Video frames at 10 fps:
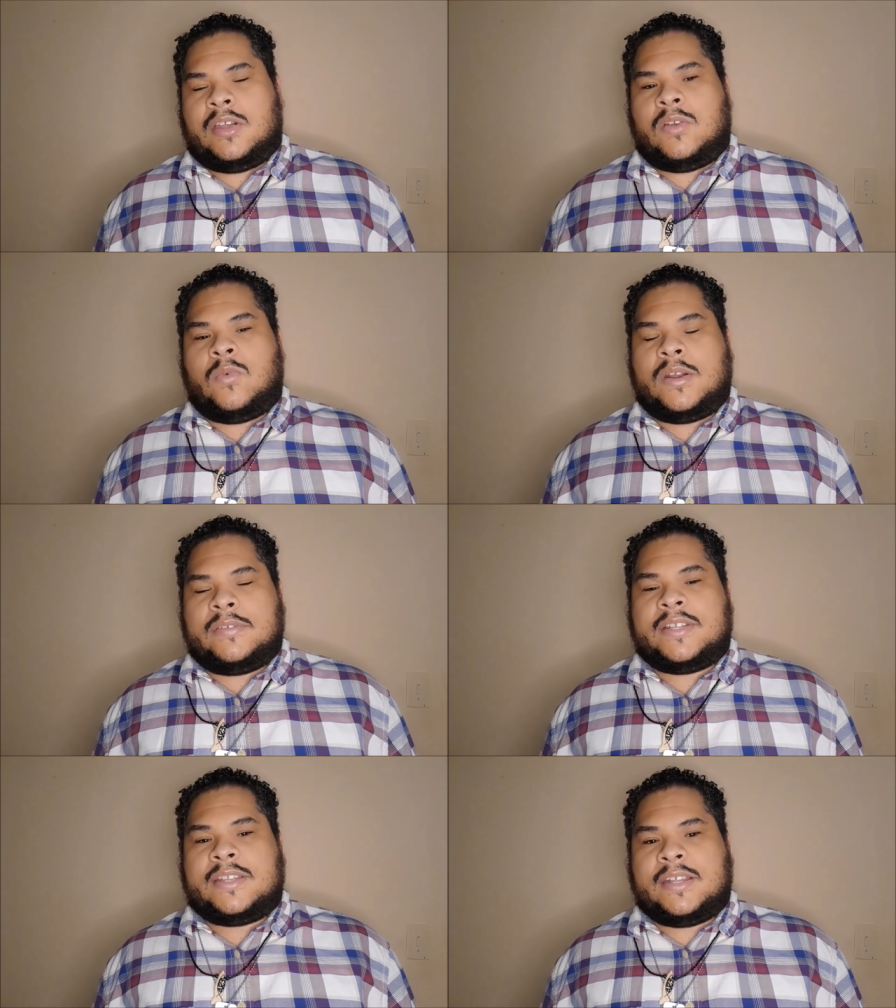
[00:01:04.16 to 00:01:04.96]
and one
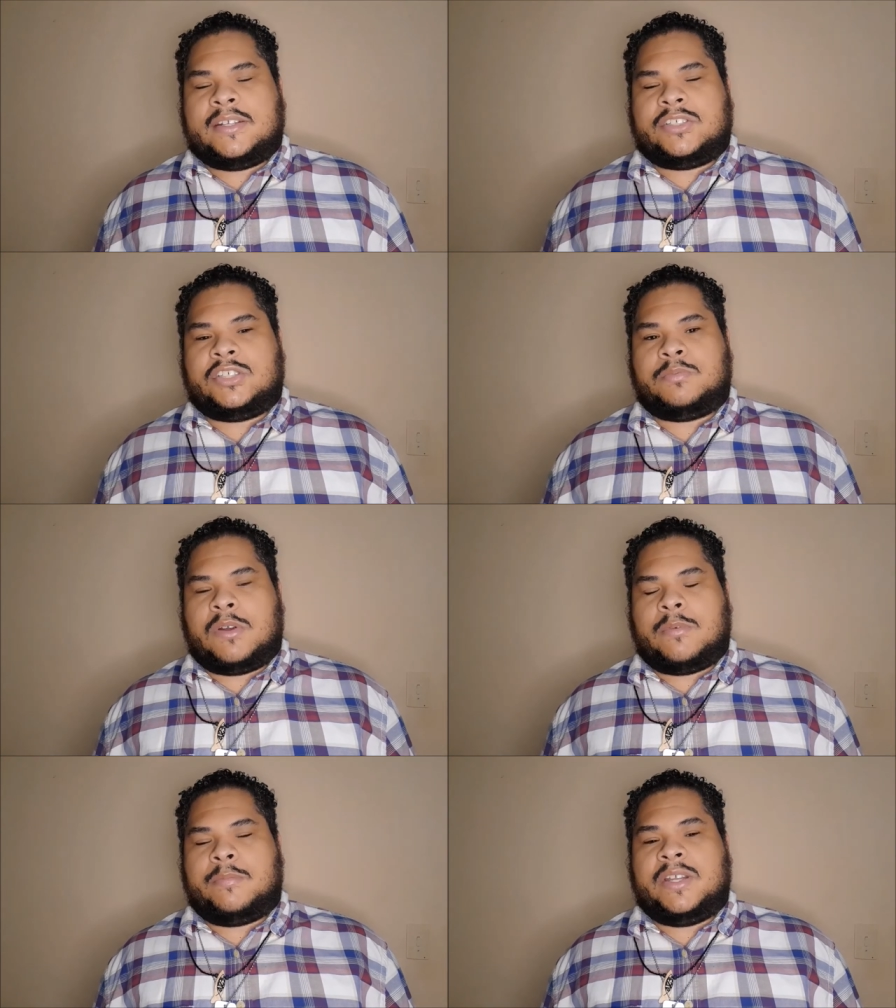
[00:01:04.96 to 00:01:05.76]
of the things she's
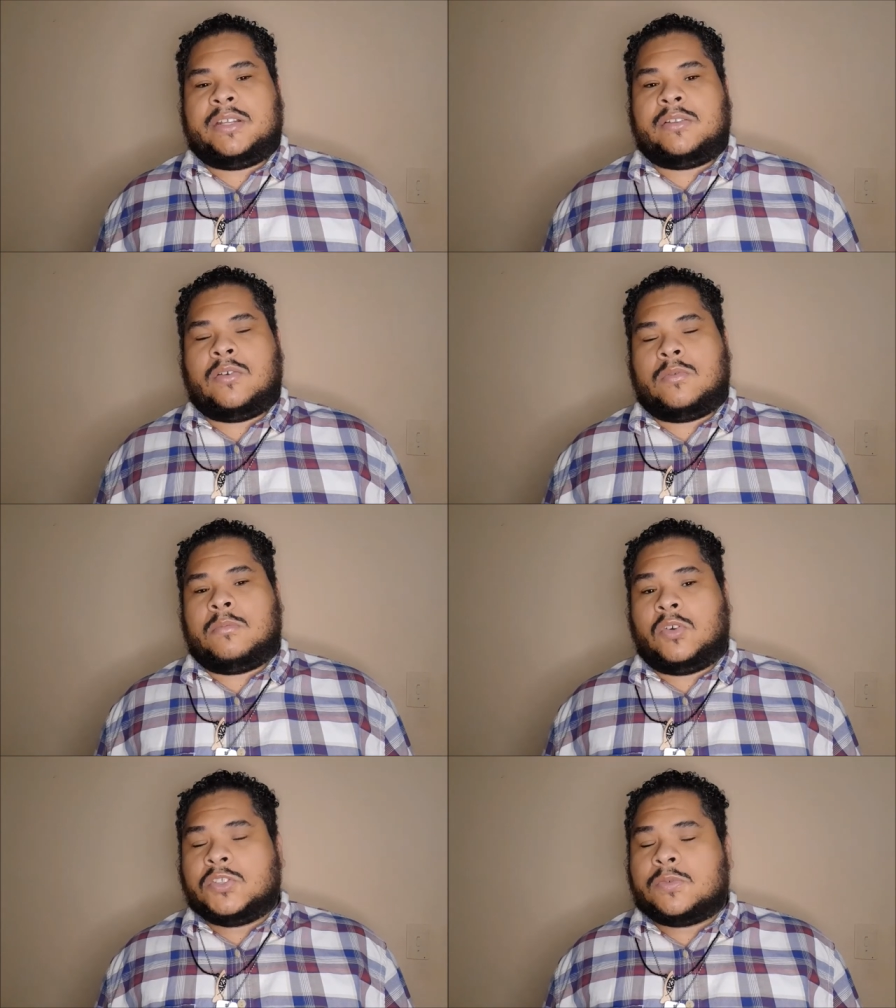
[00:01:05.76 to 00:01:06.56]
probably known
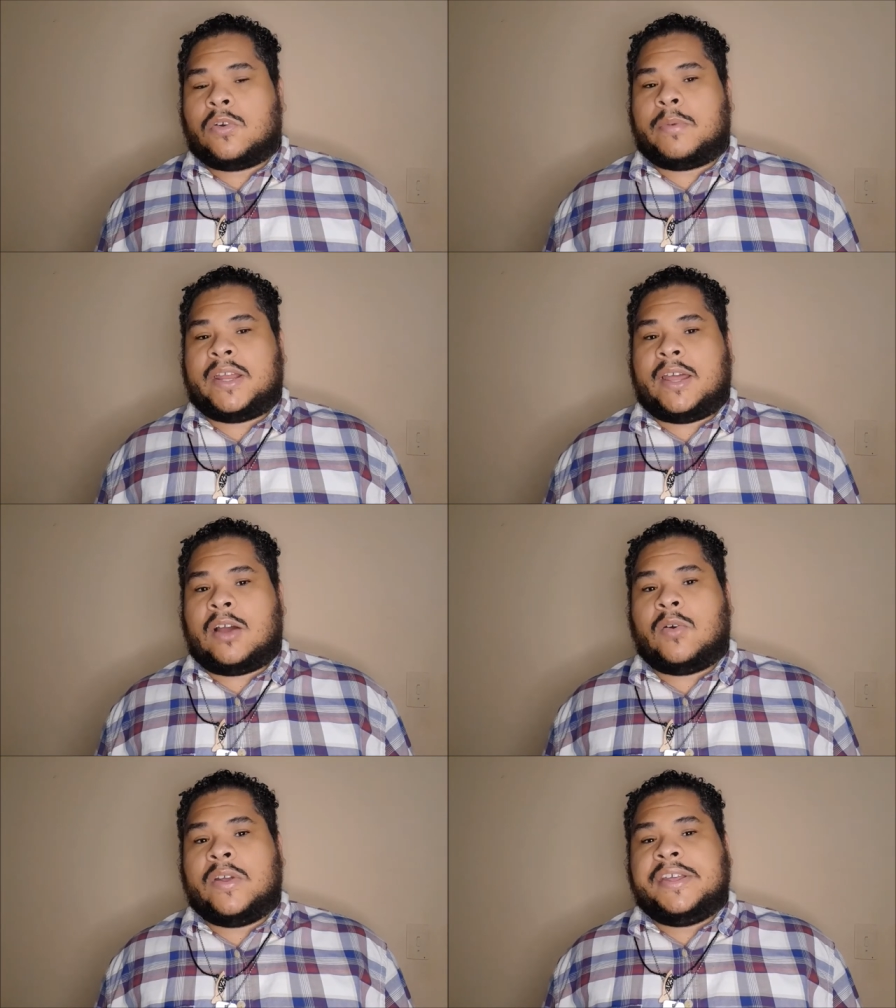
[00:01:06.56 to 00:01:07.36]
most for by
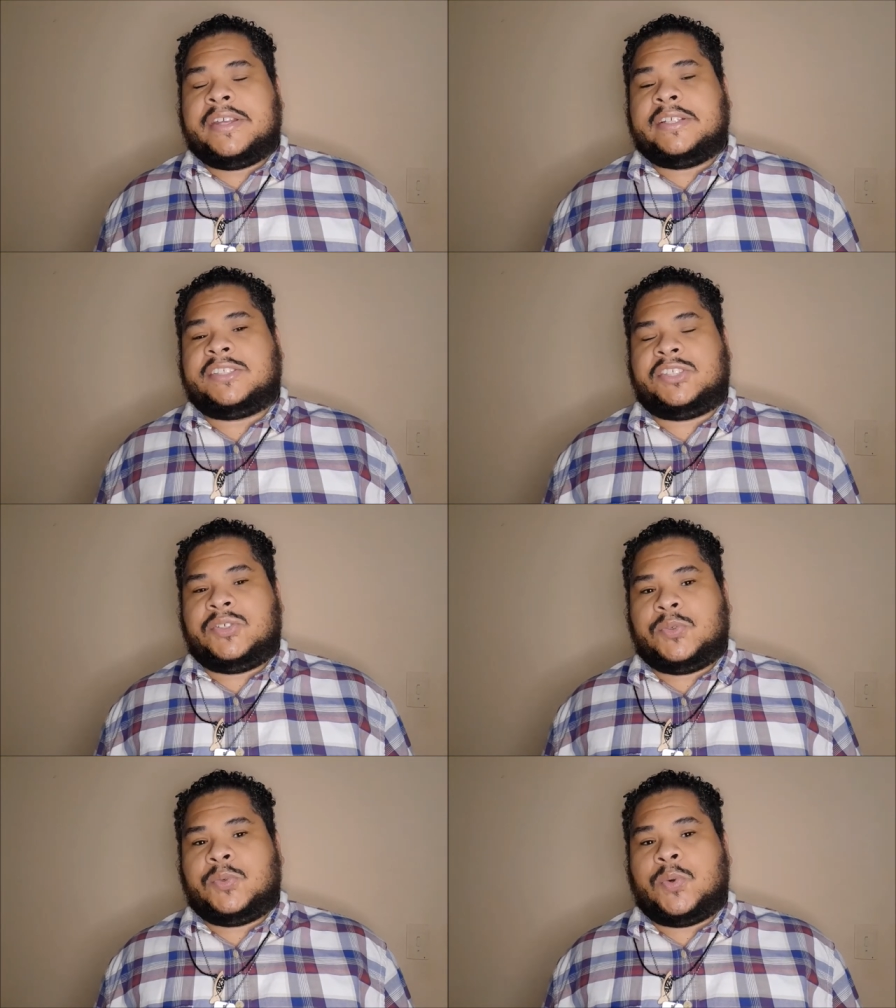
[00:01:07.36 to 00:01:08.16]
now is
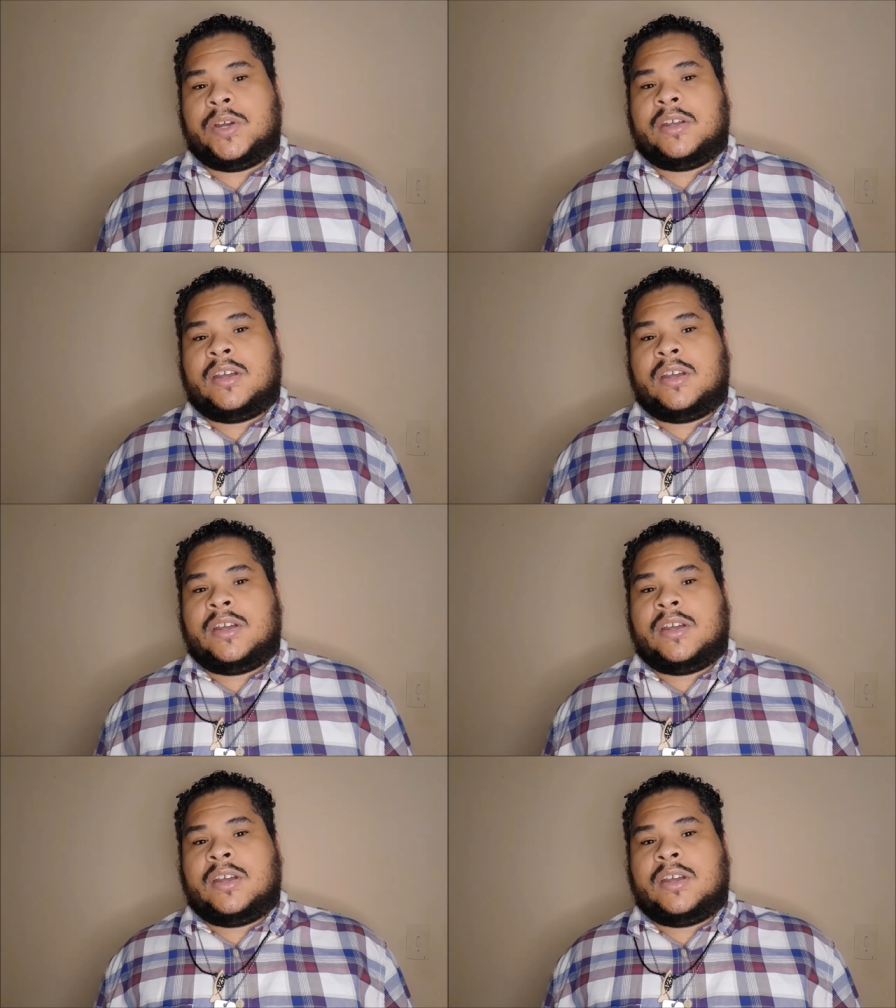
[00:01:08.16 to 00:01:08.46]
You.